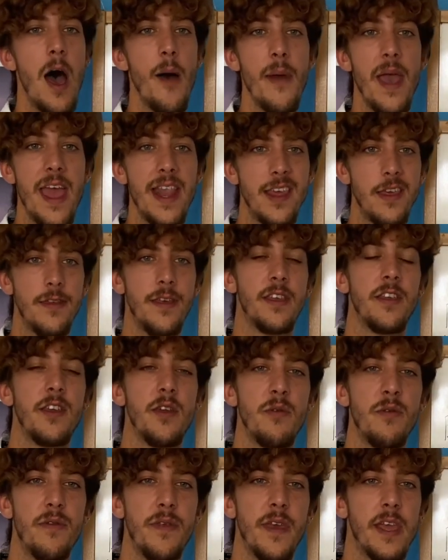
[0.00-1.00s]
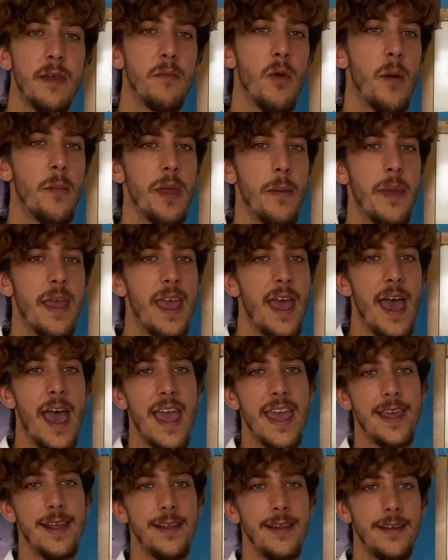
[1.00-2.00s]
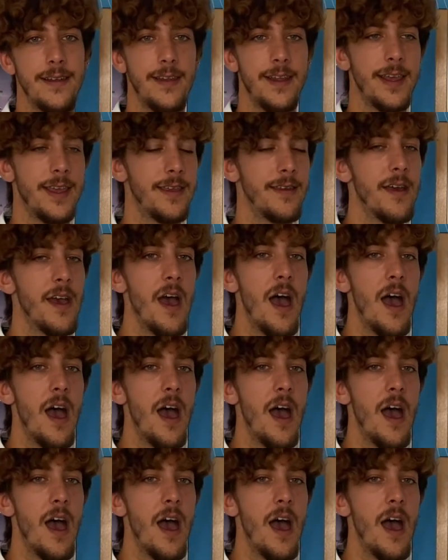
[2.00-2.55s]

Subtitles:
anything that you think might be a bit alien-y.